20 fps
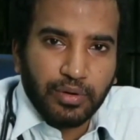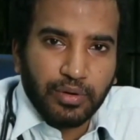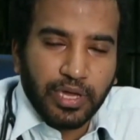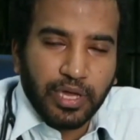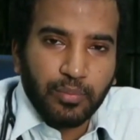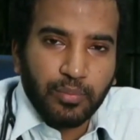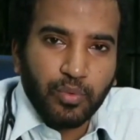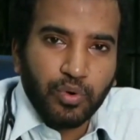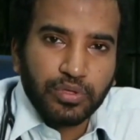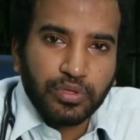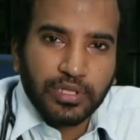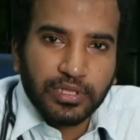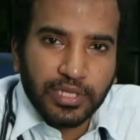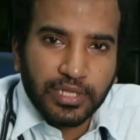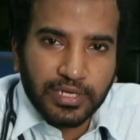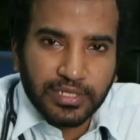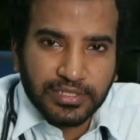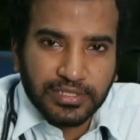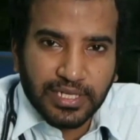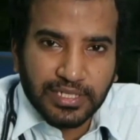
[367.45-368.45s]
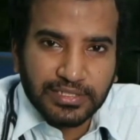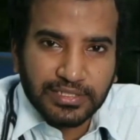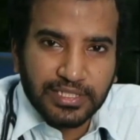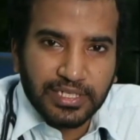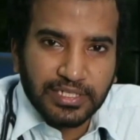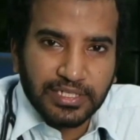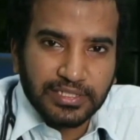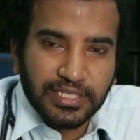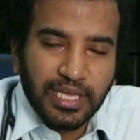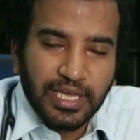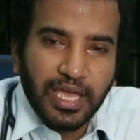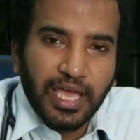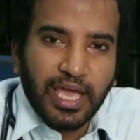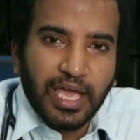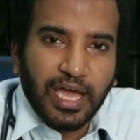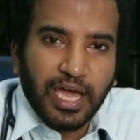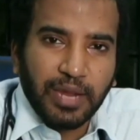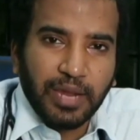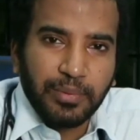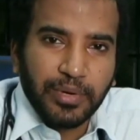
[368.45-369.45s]
Okay, more than that is considered as a
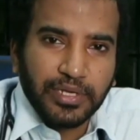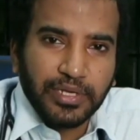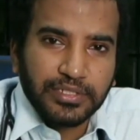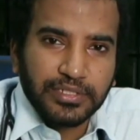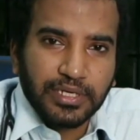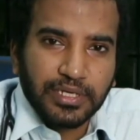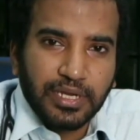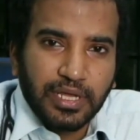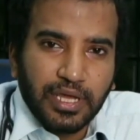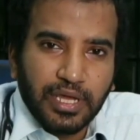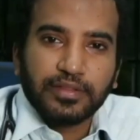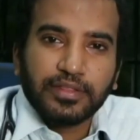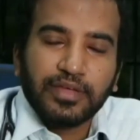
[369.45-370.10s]
hypertension.